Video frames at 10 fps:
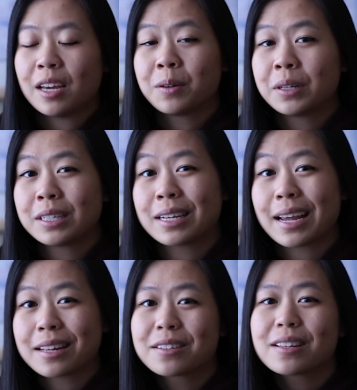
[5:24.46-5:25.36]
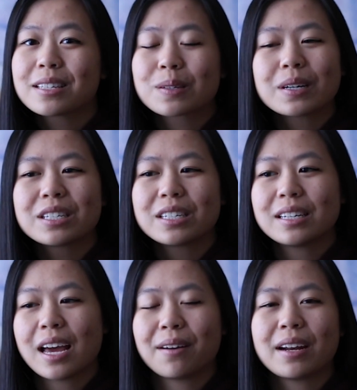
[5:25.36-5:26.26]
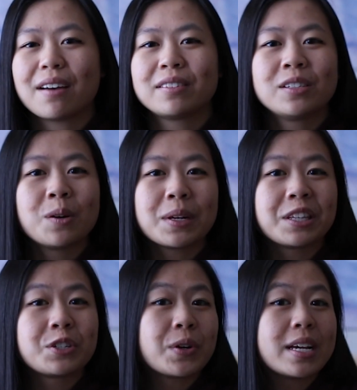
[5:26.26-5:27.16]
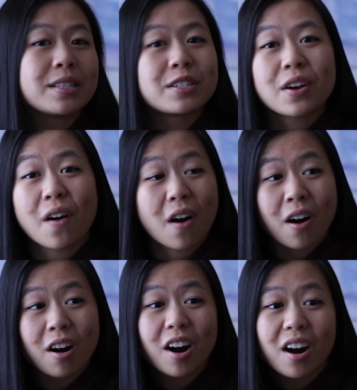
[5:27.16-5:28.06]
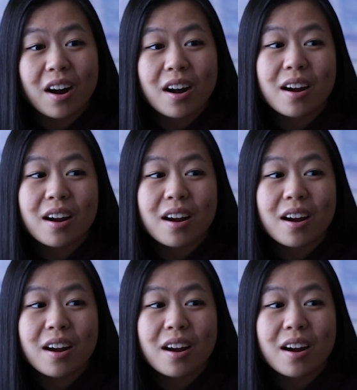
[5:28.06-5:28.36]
In order to answer this question, I would have to know what the trends are.